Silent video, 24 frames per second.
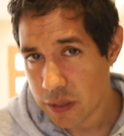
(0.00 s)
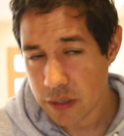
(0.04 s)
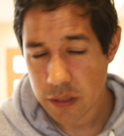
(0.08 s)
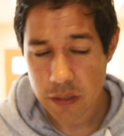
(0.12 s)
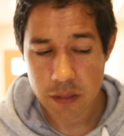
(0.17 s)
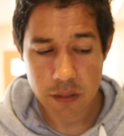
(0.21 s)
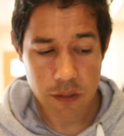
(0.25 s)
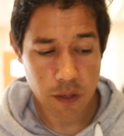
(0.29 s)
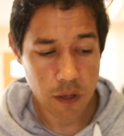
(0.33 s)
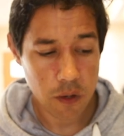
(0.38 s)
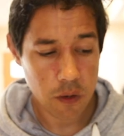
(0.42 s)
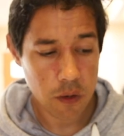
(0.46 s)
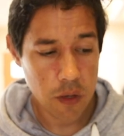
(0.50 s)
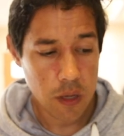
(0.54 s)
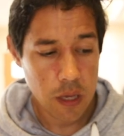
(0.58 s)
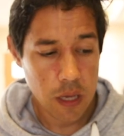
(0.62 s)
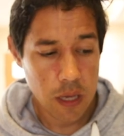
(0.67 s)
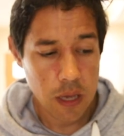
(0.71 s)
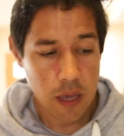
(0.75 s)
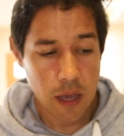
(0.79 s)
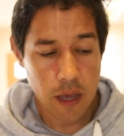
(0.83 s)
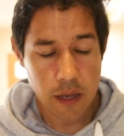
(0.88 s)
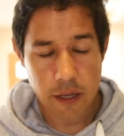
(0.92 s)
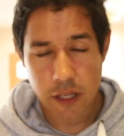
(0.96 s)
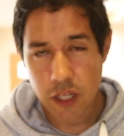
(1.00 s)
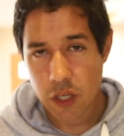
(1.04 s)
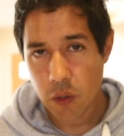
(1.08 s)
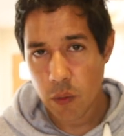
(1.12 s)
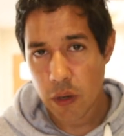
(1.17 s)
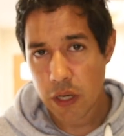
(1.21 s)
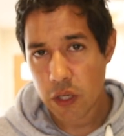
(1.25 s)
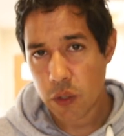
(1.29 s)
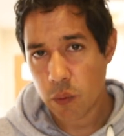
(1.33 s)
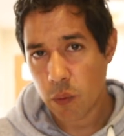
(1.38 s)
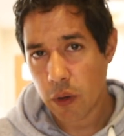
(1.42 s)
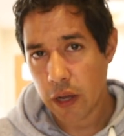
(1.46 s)
So a
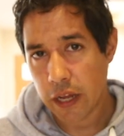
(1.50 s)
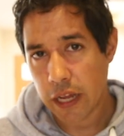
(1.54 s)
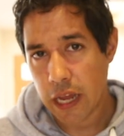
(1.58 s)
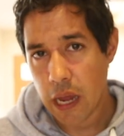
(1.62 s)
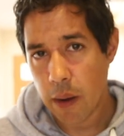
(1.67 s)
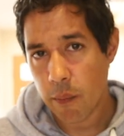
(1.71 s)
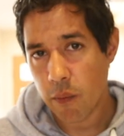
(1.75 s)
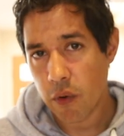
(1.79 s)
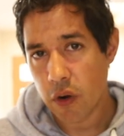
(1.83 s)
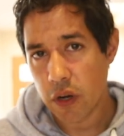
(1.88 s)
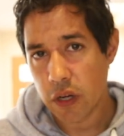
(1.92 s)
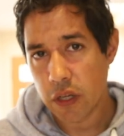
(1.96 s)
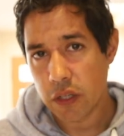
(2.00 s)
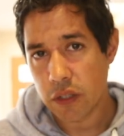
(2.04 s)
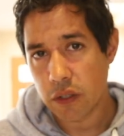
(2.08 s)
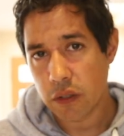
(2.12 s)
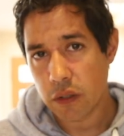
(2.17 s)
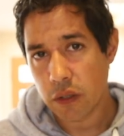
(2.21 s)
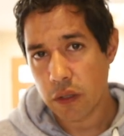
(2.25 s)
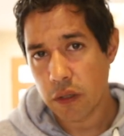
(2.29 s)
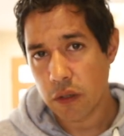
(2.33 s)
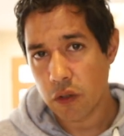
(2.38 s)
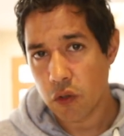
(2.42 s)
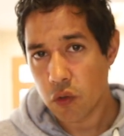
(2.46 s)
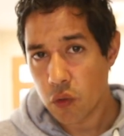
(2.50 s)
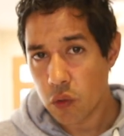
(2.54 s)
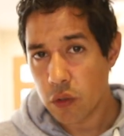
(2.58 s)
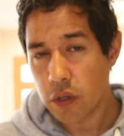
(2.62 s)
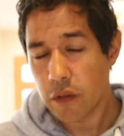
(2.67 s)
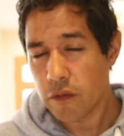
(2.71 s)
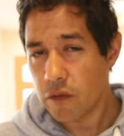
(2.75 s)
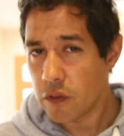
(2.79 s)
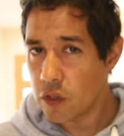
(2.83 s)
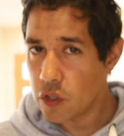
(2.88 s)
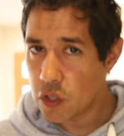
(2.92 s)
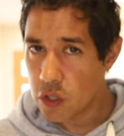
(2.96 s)
QHY camera is good
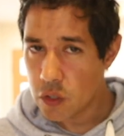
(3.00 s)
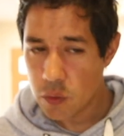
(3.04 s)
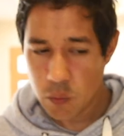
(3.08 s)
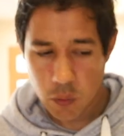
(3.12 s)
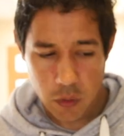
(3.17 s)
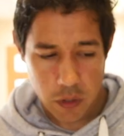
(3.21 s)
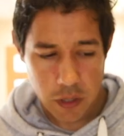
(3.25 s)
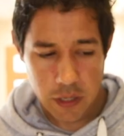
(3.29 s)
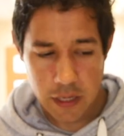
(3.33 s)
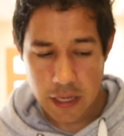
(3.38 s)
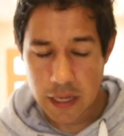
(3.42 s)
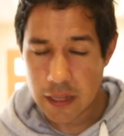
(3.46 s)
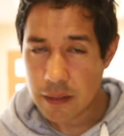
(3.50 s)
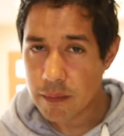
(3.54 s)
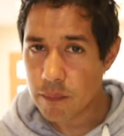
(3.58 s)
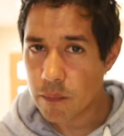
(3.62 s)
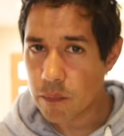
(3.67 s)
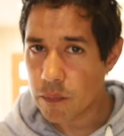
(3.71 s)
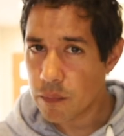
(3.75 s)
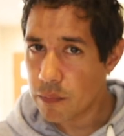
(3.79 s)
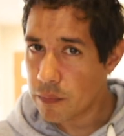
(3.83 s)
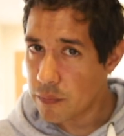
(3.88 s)
if you just want to get